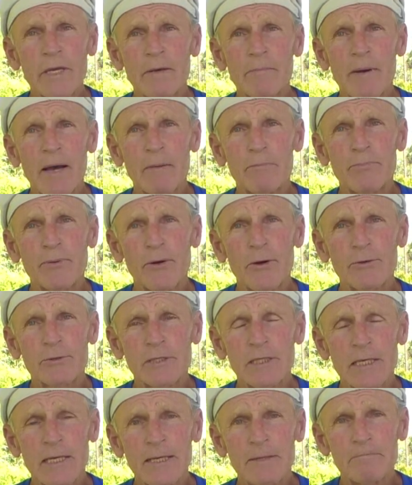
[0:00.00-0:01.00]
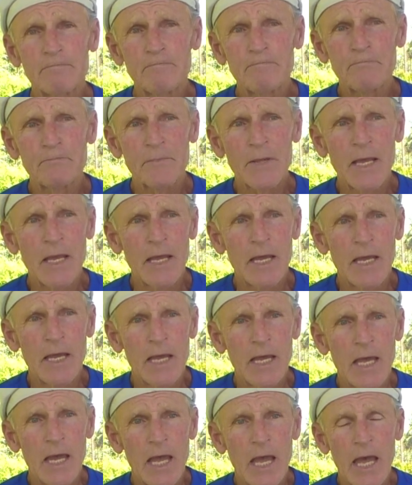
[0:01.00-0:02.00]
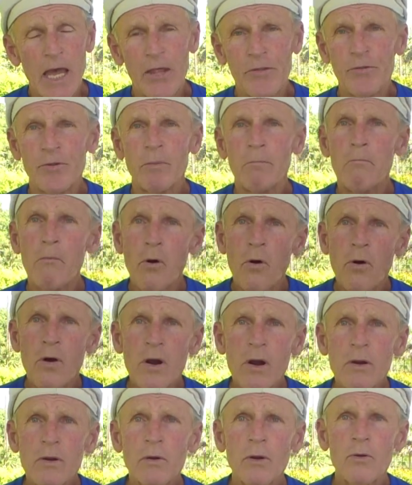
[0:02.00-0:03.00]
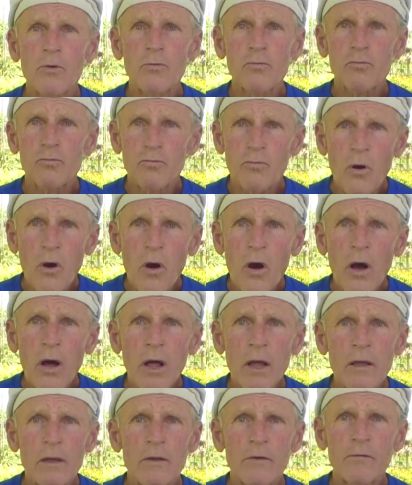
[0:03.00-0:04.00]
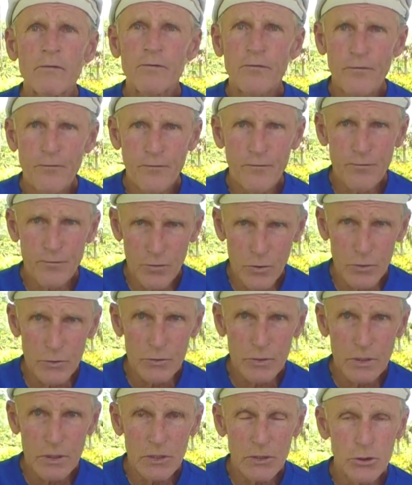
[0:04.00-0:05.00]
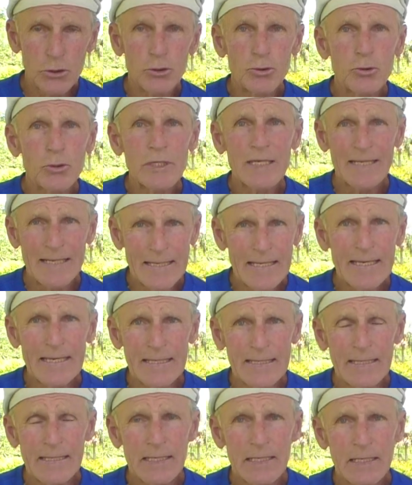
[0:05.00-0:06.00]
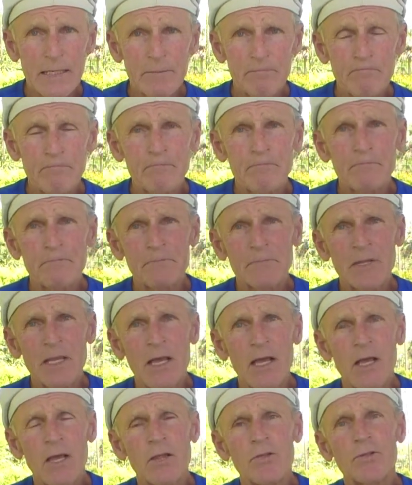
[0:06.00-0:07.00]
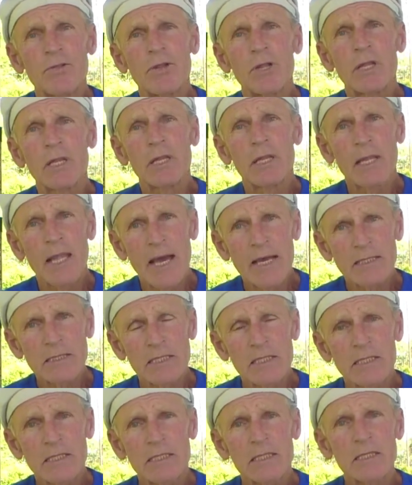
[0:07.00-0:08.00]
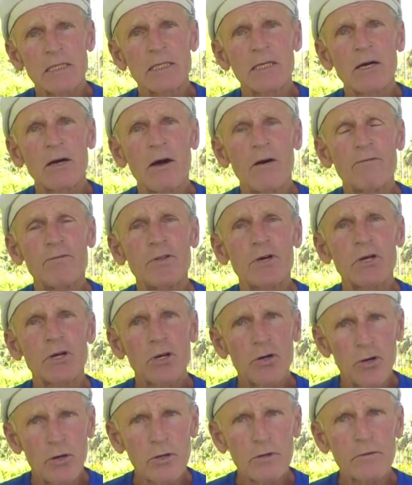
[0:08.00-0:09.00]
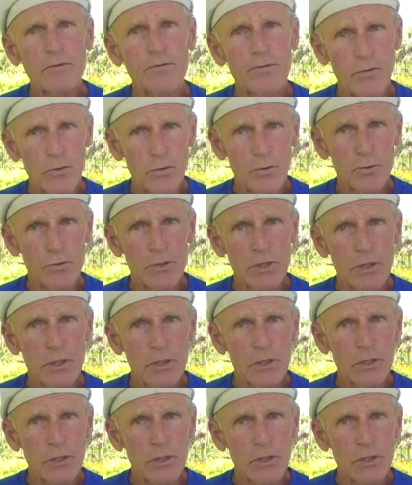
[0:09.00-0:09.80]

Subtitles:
about protein. And the more raw fruit you can eat, the less of the cooked food